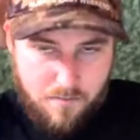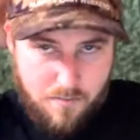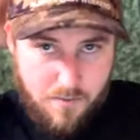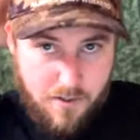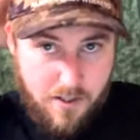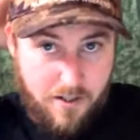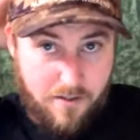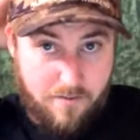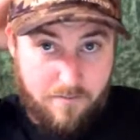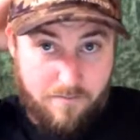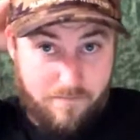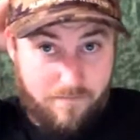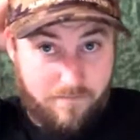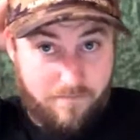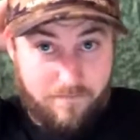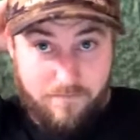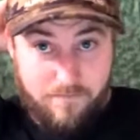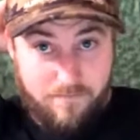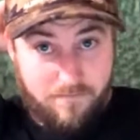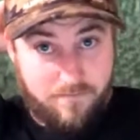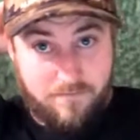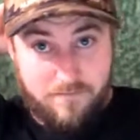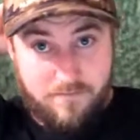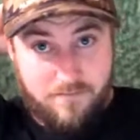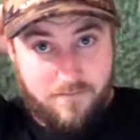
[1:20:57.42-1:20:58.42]
But
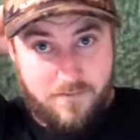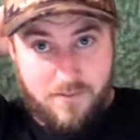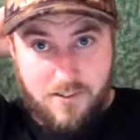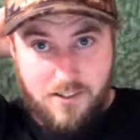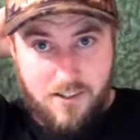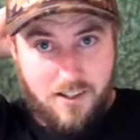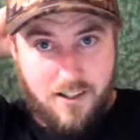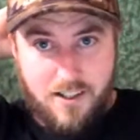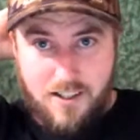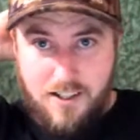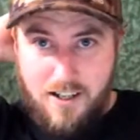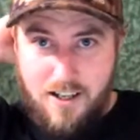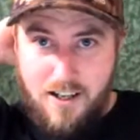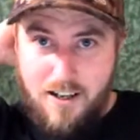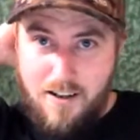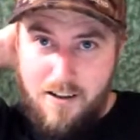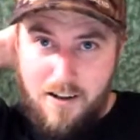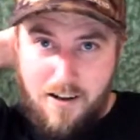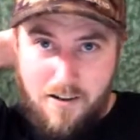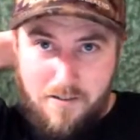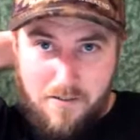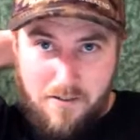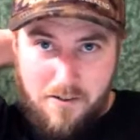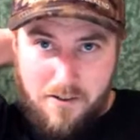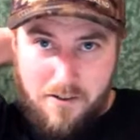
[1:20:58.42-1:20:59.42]

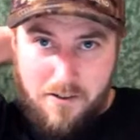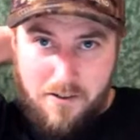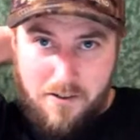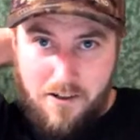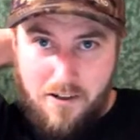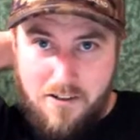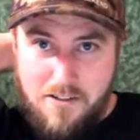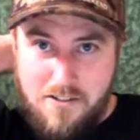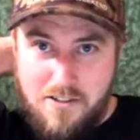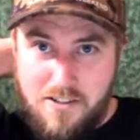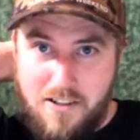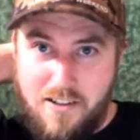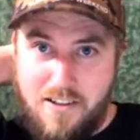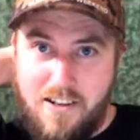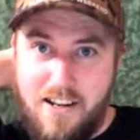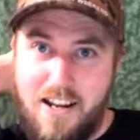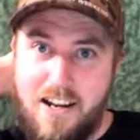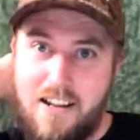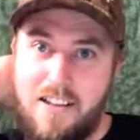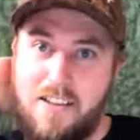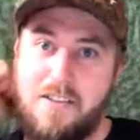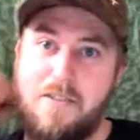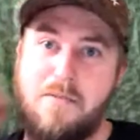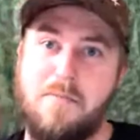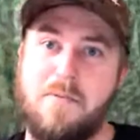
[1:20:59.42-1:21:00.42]
we've got to slow
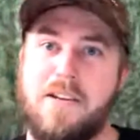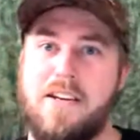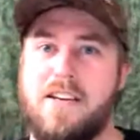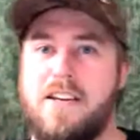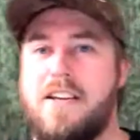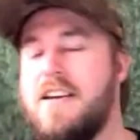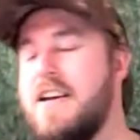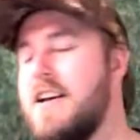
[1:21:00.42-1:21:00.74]
down a little bit.